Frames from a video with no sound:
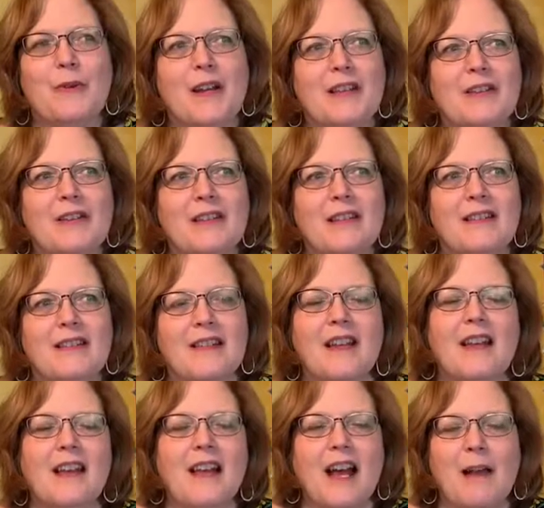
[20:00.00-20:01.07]
questions.
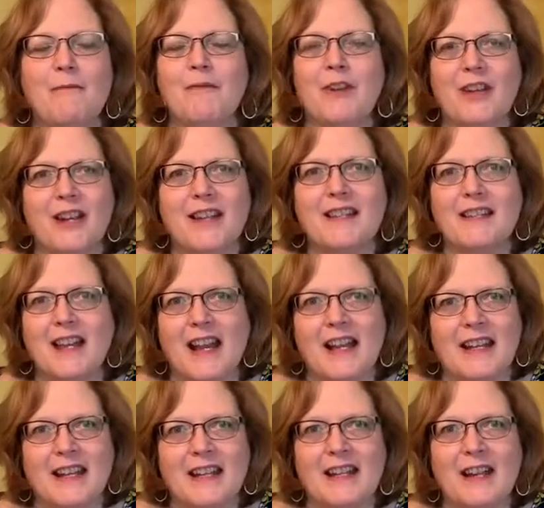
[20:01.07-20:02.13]
I'm very
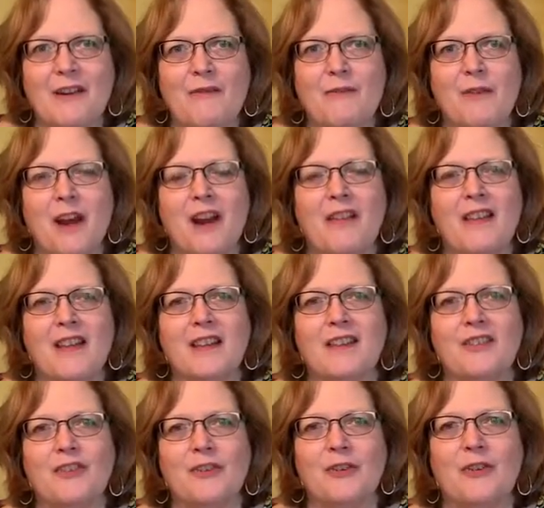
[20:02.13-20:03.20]
excited of where
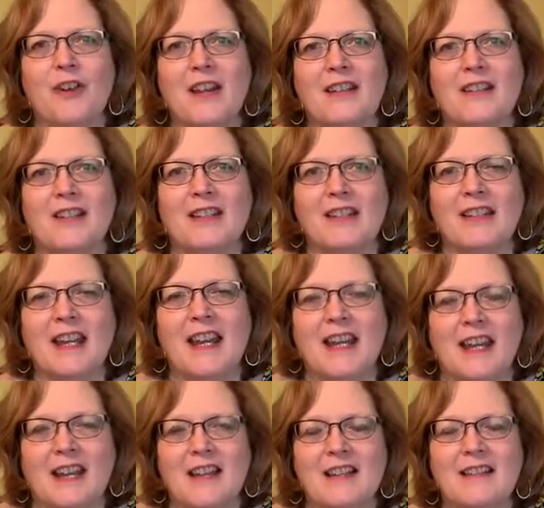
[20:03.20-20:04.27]
this journey is going to
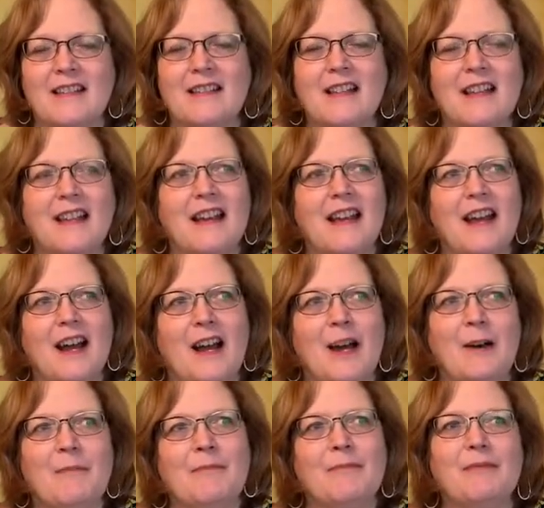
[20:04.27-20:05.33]
take us.
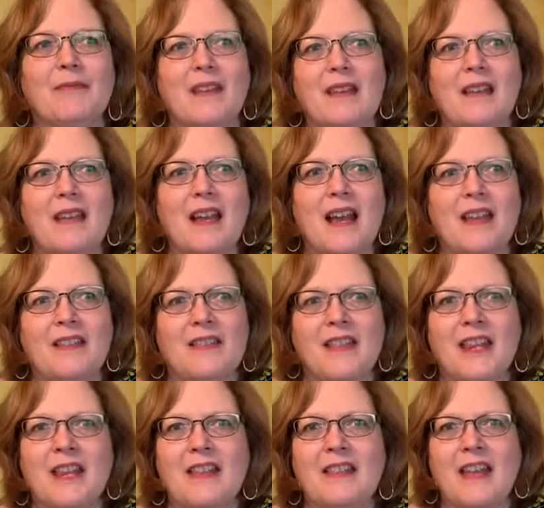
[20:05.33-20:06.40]
Um, I
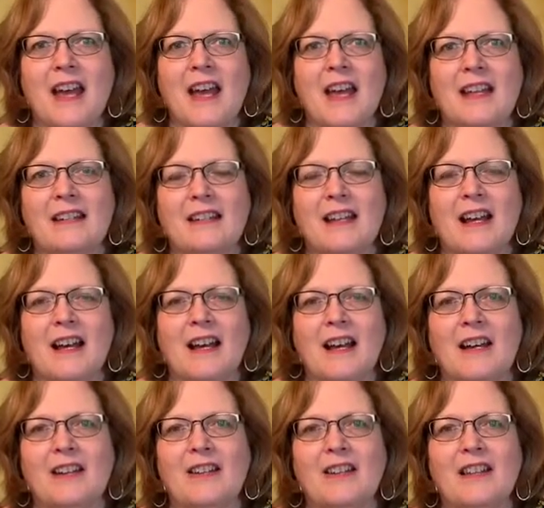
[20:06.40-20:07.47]
think that
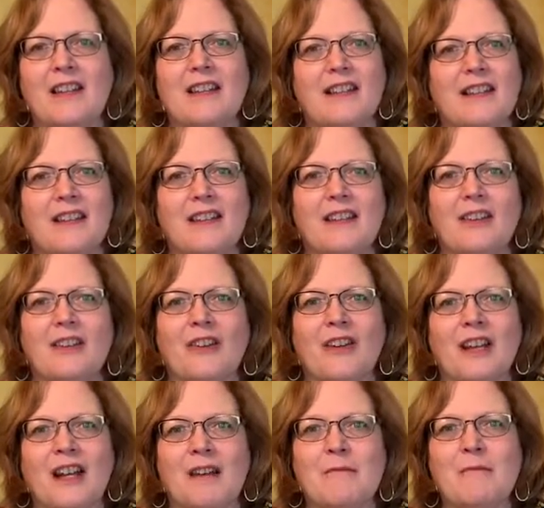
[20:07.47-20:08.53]
uh, you're
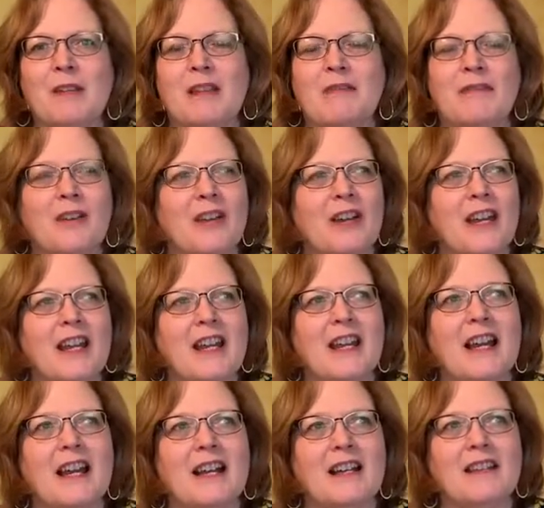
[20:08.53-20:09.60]
going to be very
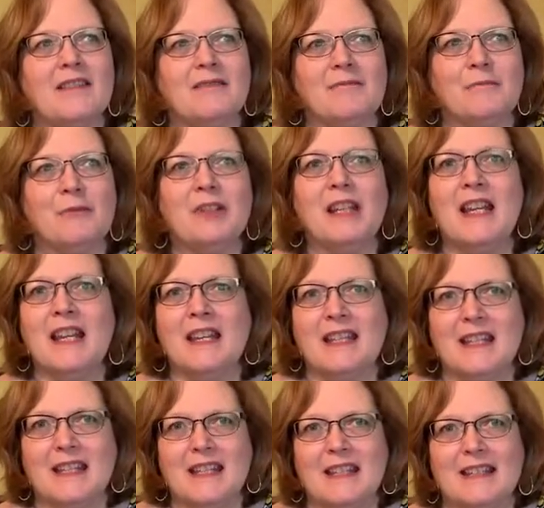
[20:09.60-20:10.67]
uh,
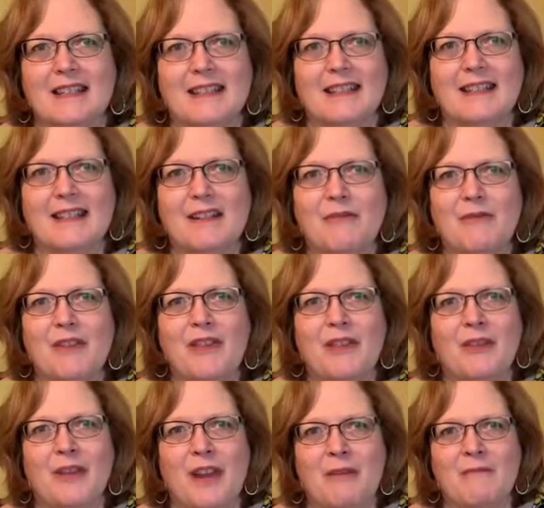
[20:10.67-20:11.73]
pleased with
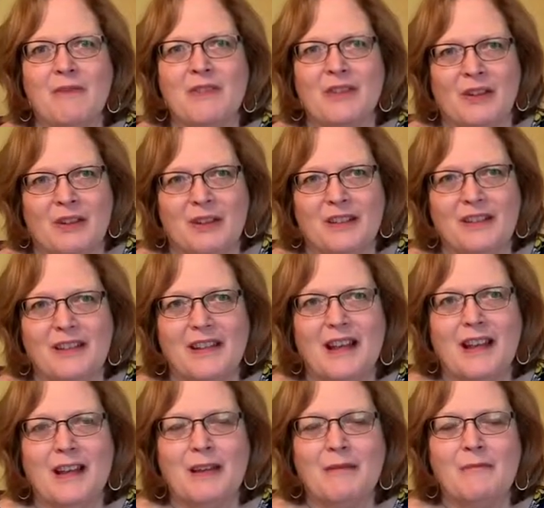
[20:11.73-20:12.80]
your end result
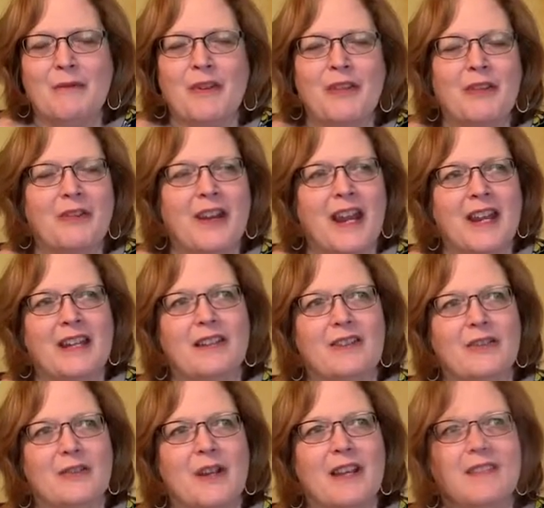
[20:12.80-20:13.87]
um, with your
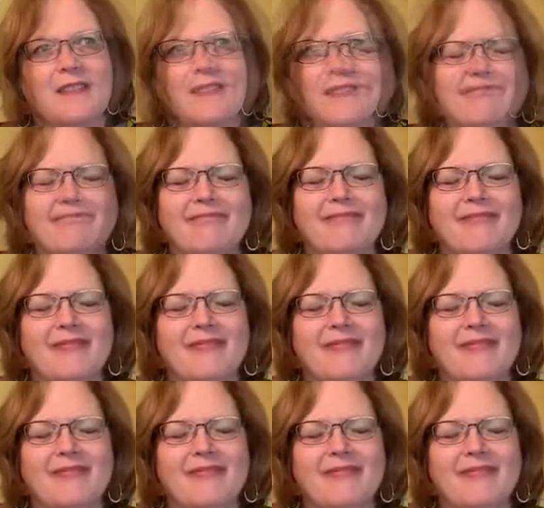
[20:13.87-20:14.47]
cadence dresses.